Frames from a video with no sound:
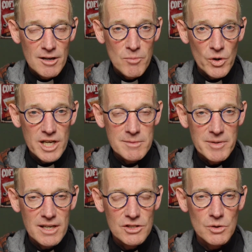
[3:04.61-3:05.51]
brings
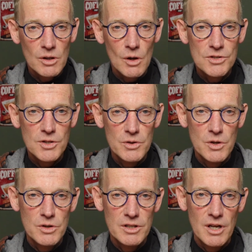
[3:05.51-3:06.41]
me into a closer
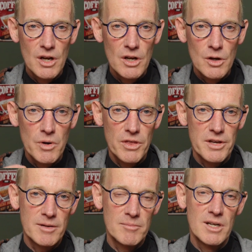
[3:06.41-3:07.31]
union with
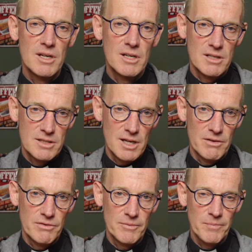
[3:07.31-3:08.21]
himself?